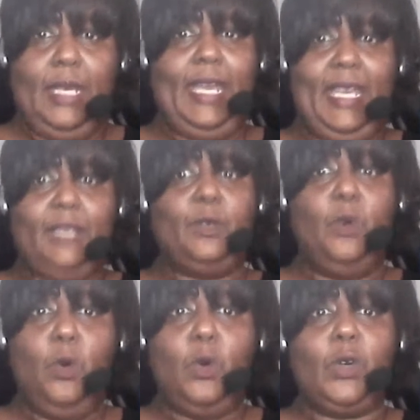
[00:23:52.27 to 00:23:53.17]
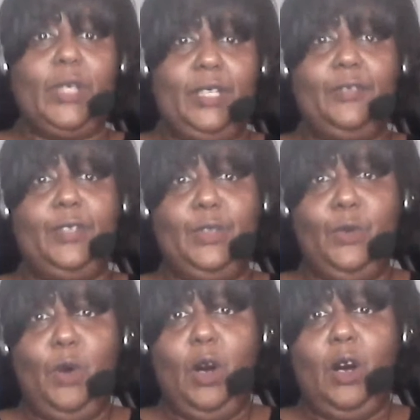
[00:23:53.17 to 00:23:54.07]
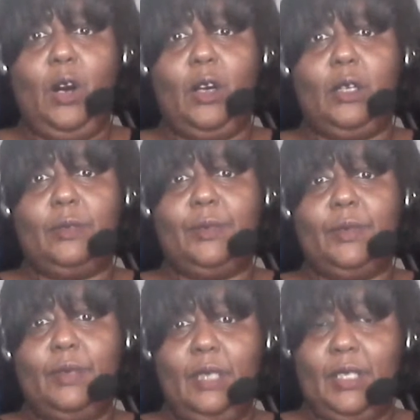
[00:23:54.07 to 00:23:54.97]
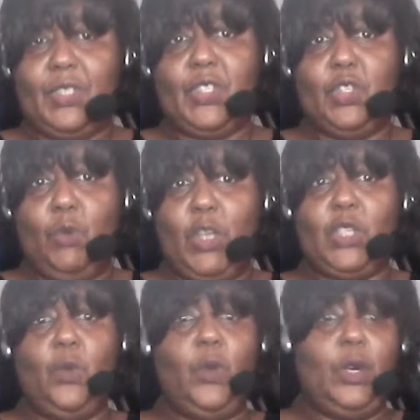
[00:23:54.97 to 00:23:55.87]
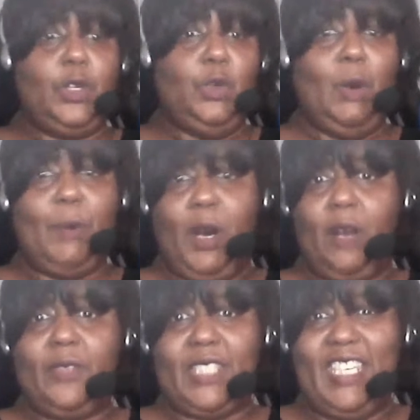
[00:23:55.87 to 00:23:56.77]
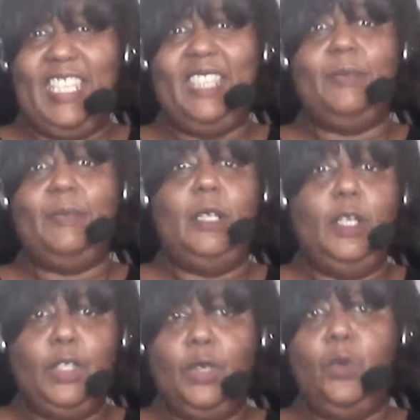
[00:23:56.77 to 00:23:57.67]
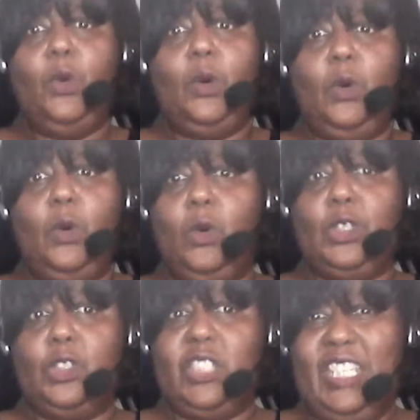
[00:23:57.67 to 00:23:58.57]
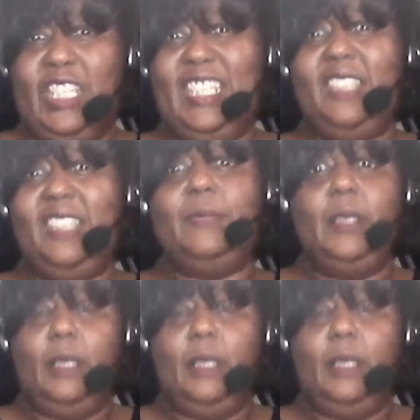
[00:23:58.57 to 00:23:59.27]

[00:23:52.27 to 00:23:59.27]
and or if you are in a situation where you are part of a team, you or your team